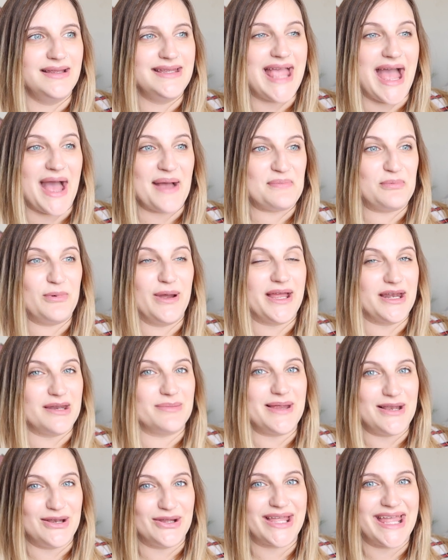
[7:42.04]
yeah, we're going to
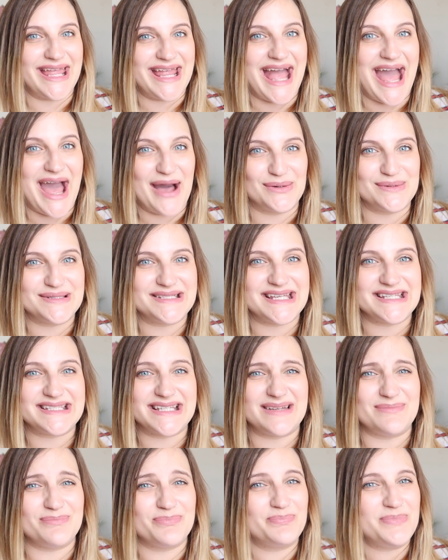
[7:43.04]
be looking at houses
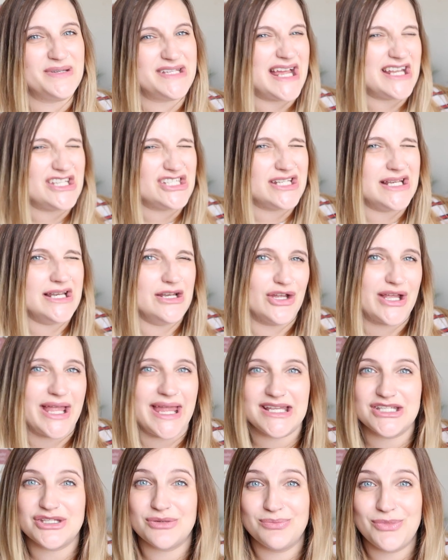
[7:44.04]
and potentially
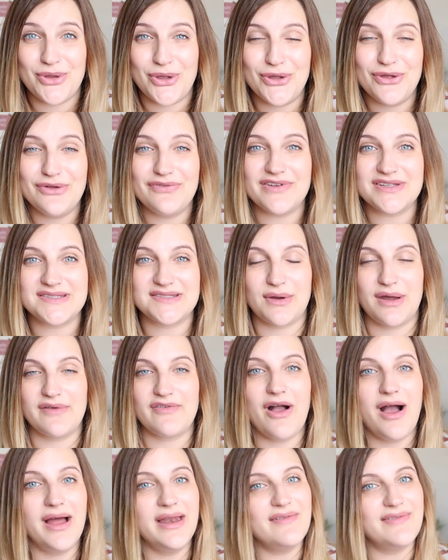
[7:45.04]
looking to move, so I've
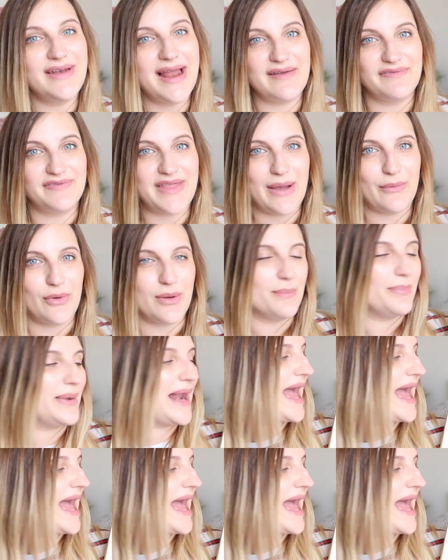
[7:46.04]
kind of left that one